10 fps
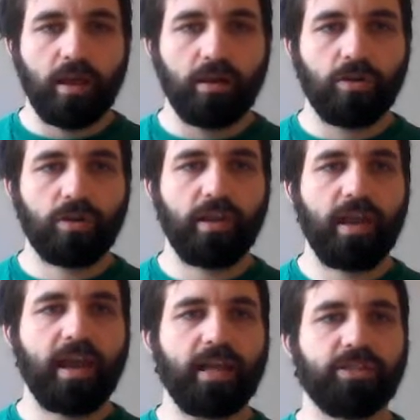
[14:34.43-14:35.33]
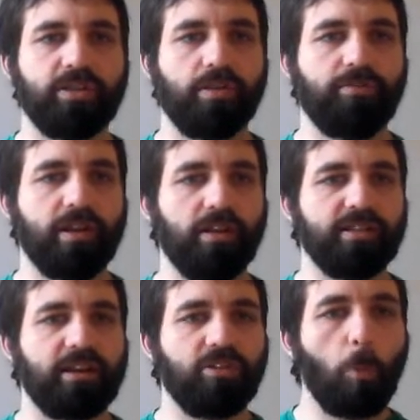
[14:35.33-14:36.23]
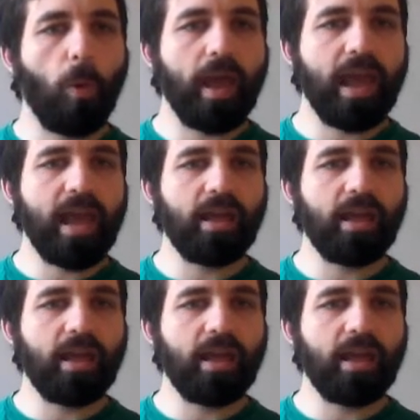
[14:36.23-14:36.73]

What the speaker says: Okay, so 3 colours out the way,